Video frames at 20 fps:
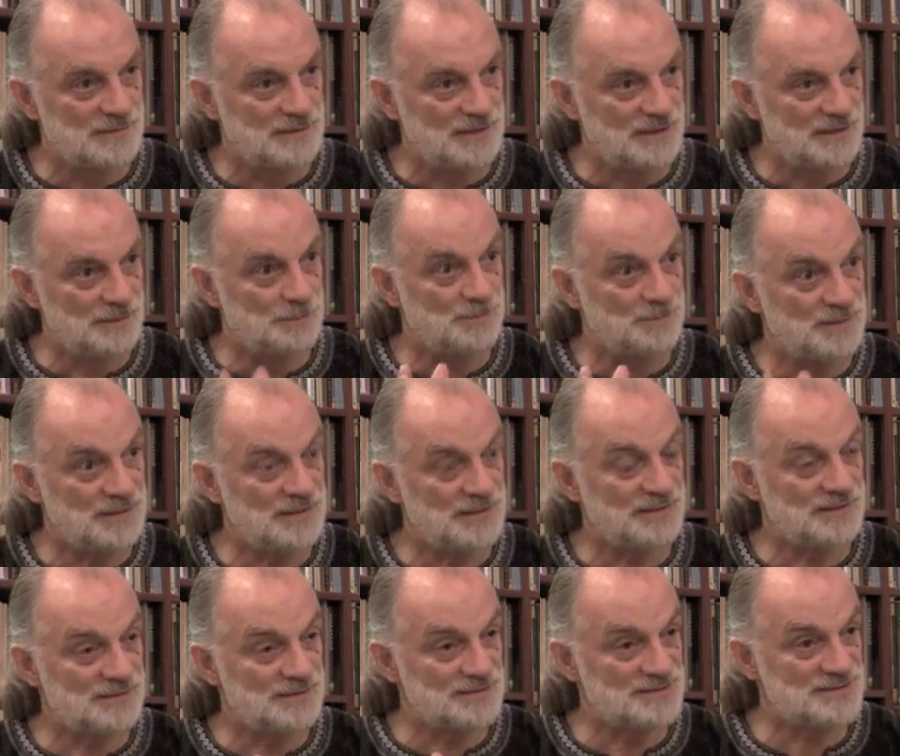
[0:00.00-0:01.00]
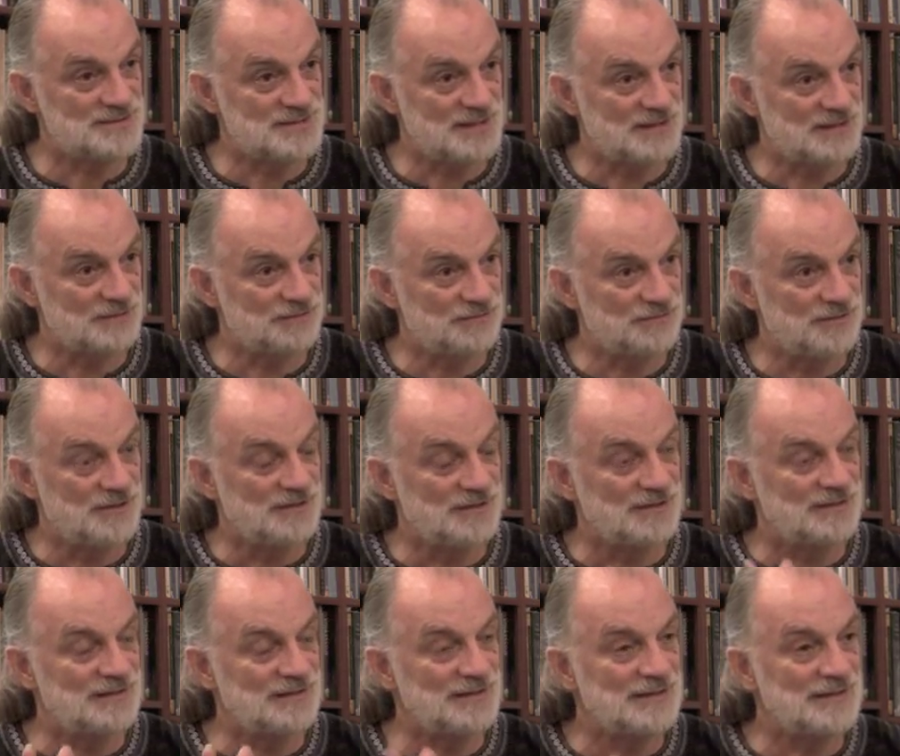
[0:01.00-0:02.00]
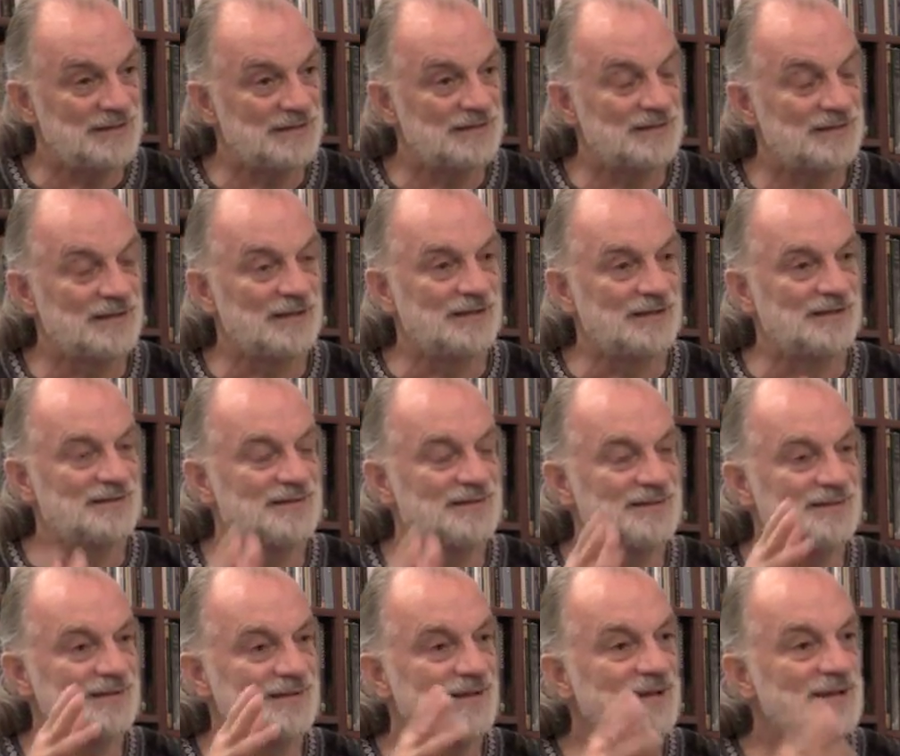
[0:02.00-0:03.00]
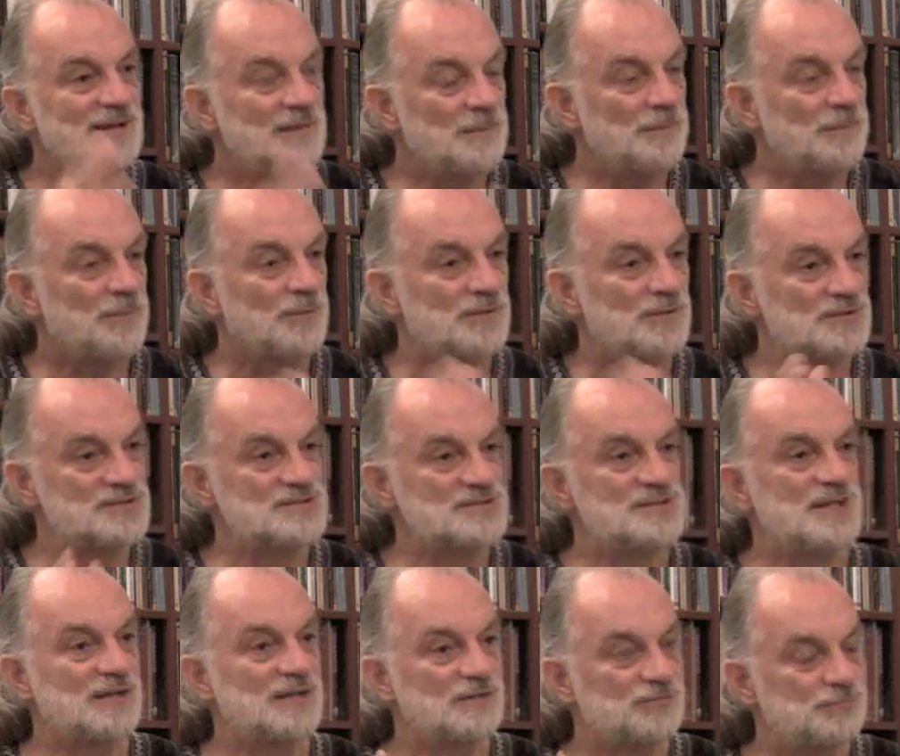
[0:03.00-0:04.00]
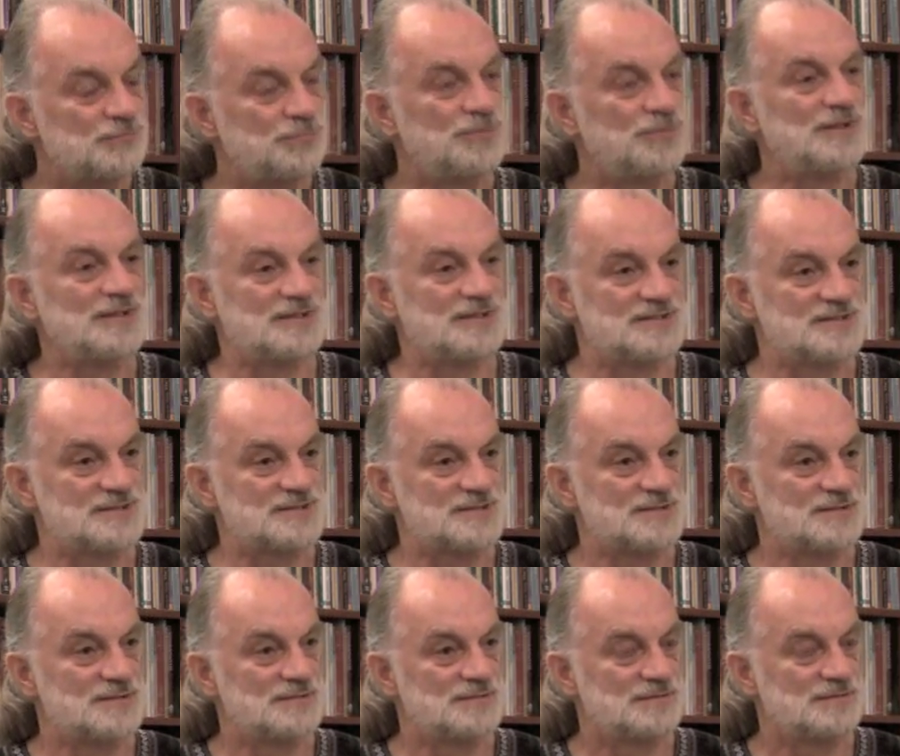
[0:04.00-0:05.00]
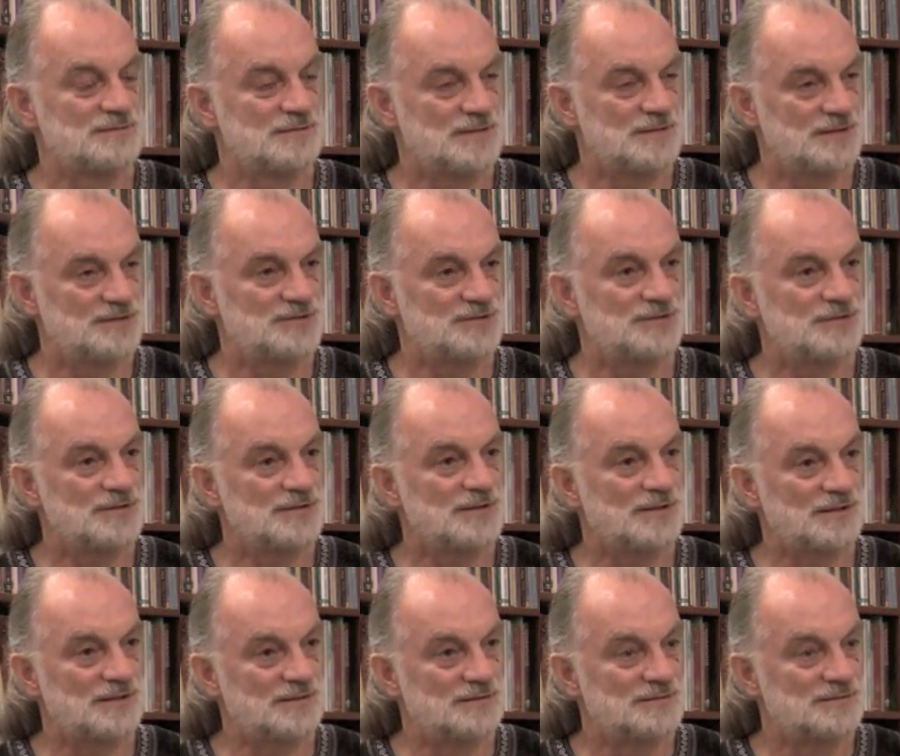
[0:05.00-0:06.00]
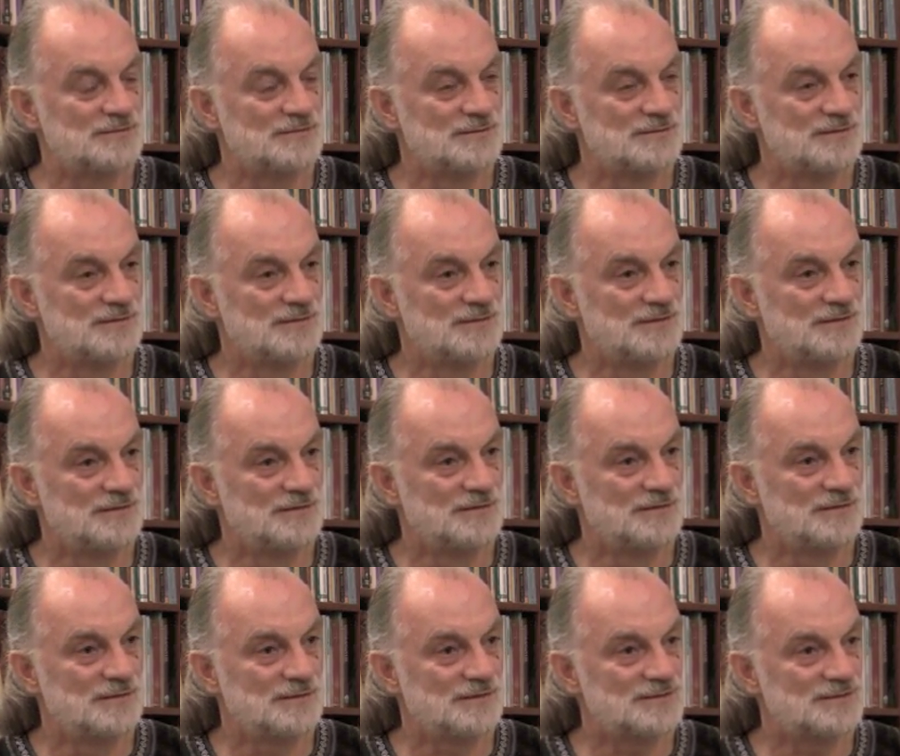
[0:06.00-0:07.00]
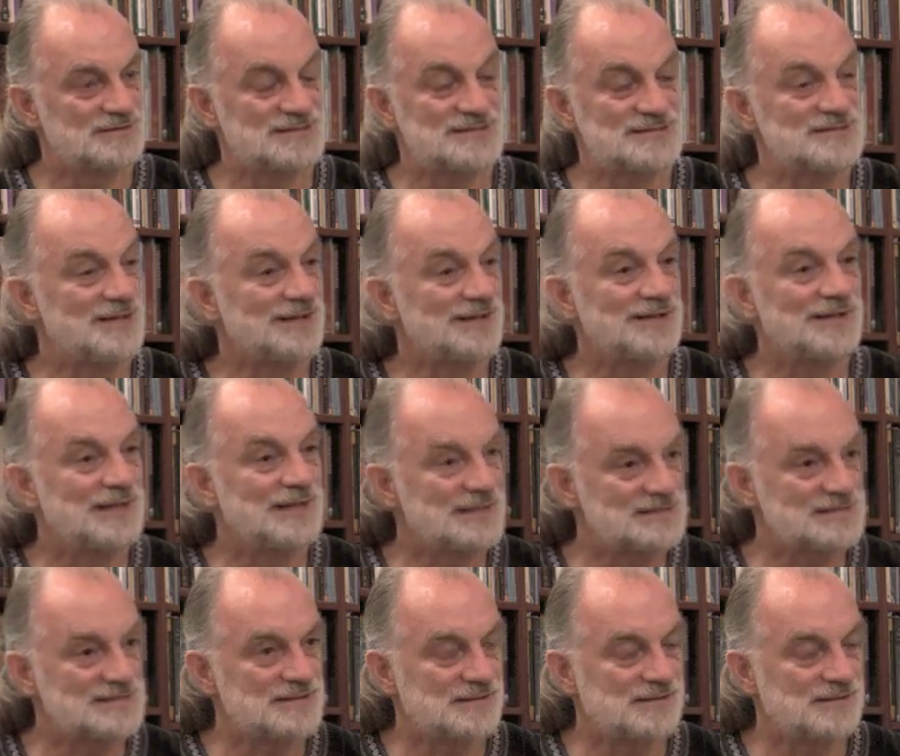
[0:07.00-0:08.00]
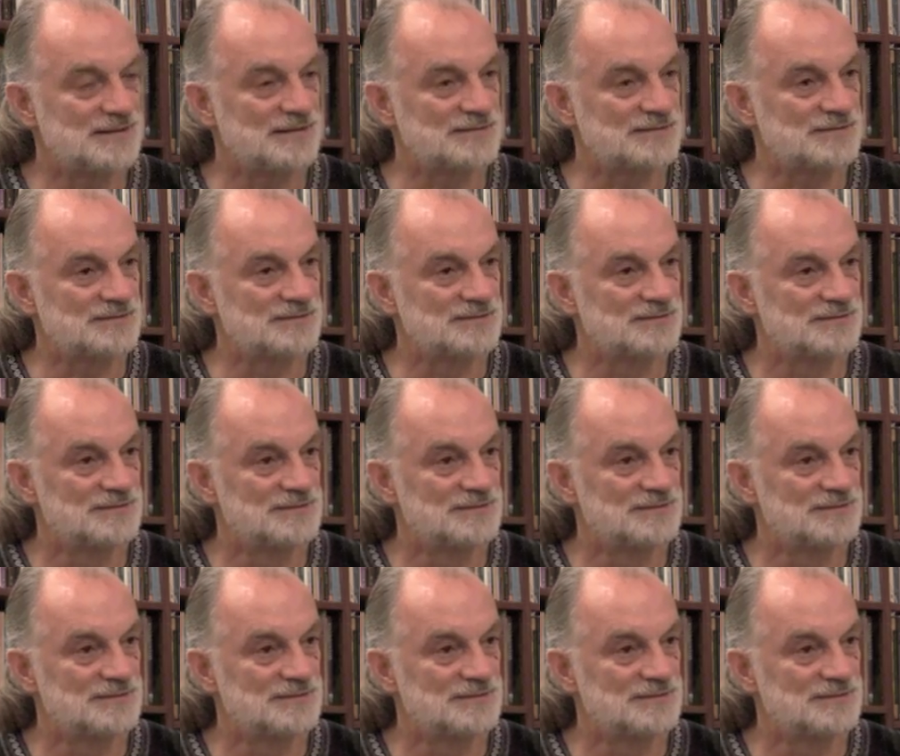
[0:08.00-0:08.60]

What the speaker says: in being yourself in the inborn state of bliss that you are, because it's not less than that.